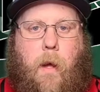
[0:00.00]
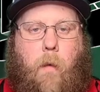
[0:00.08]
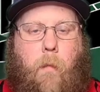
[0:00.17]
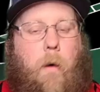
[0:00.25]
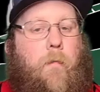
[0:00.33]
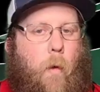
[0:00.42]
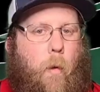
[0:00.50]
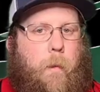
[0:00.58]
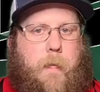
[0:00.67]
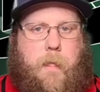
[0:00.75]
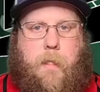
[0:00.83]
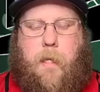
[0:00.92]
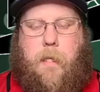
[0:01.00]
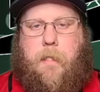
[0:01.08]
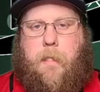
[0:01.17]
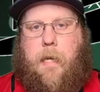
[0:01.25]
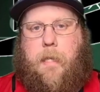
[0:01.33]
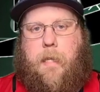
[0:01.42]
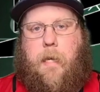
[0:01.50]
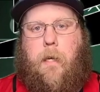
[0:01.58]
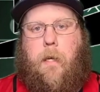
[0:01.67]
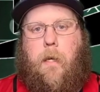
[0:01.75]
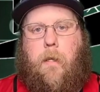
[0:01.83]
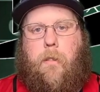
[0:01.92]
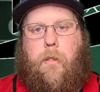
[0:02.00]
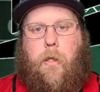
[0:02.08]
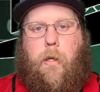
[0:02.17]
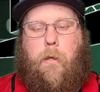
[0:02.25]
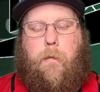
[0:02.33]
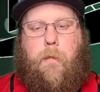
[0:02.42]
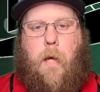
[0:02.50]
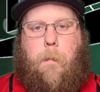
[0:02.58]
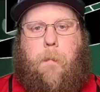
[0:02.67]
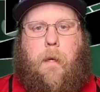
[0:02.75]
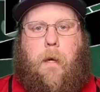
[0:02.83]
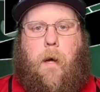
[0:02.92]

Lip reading: Well, formerly of Tennessee. I think Jonnu's up in